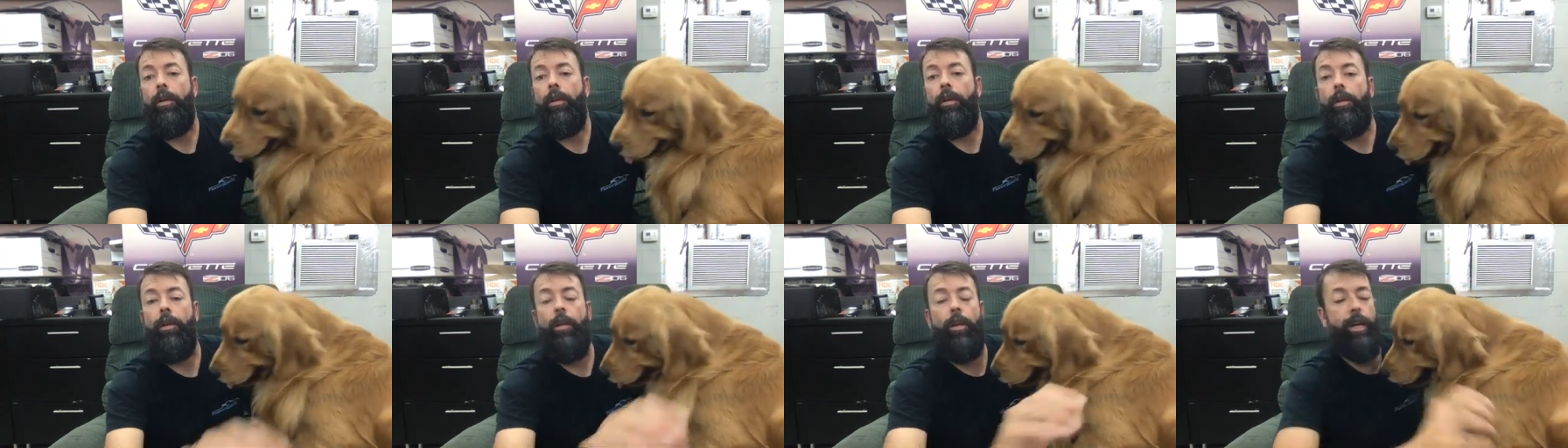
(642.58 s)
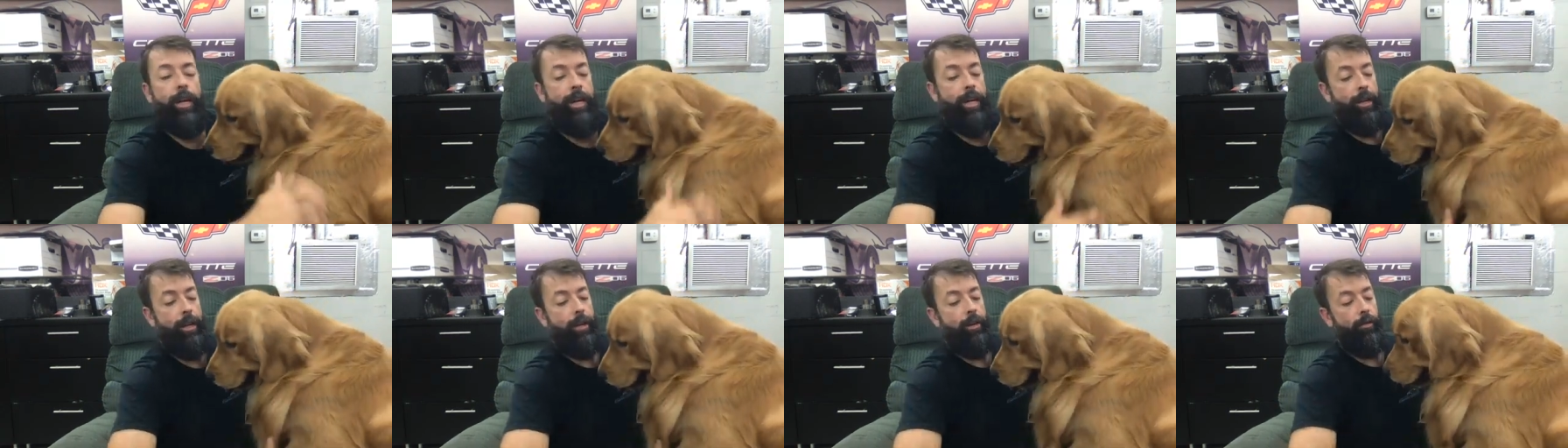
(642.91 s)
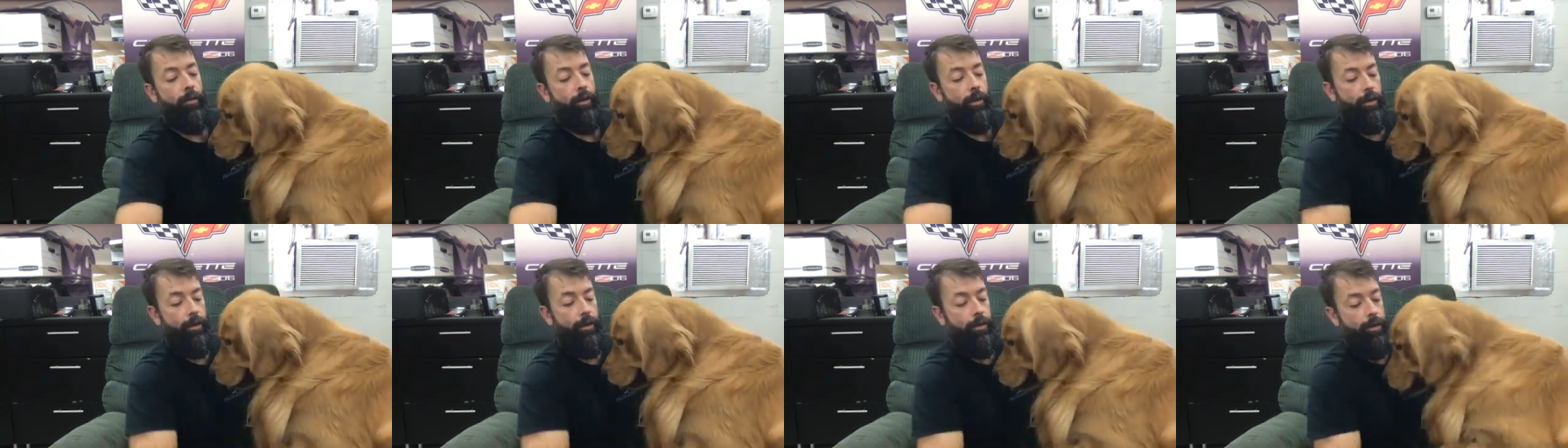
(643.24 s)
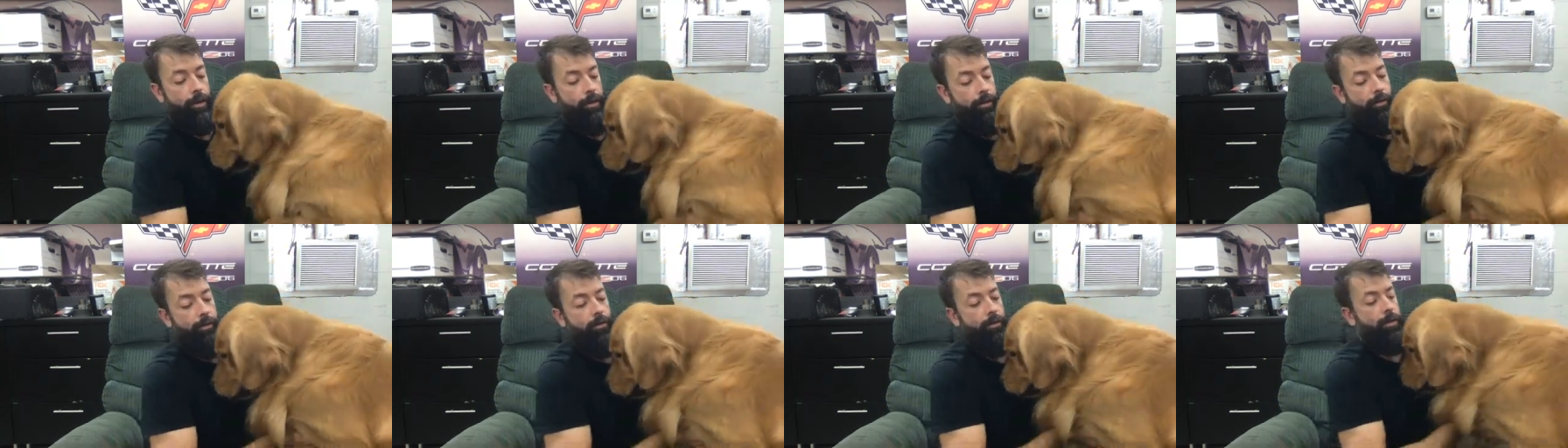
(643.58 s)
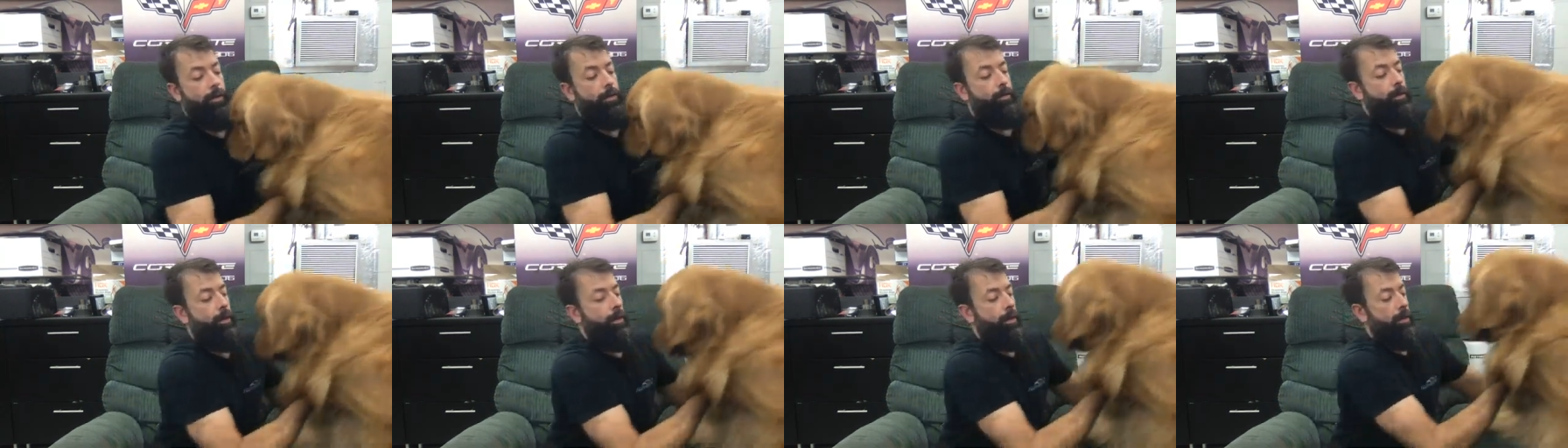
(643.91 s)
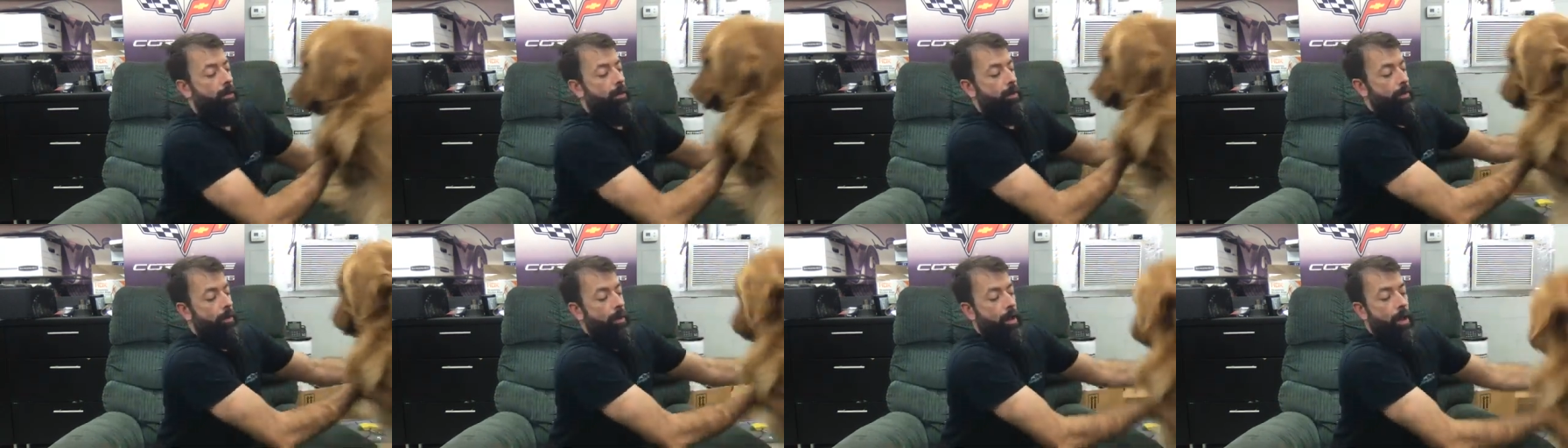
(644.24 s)
I can't even hear you. Oh, my buddy.
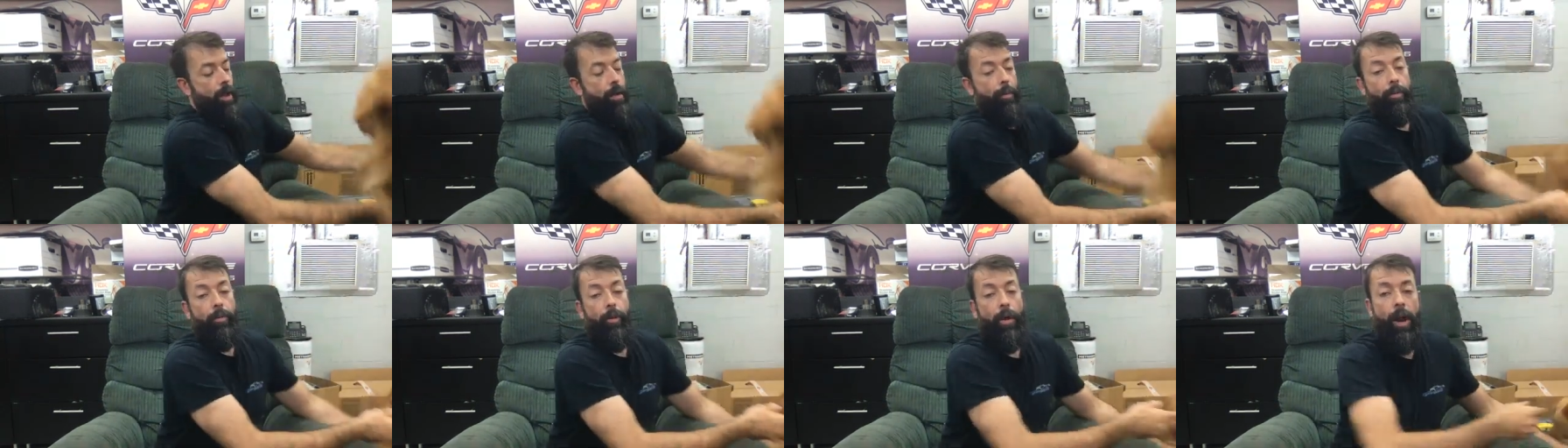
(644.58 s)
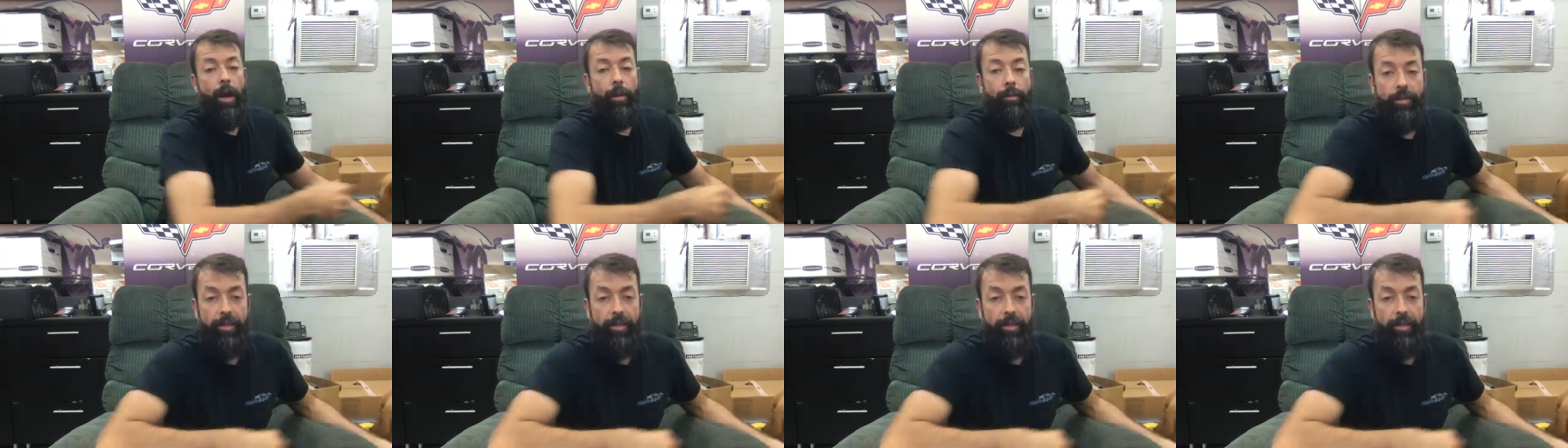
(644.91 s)
PROM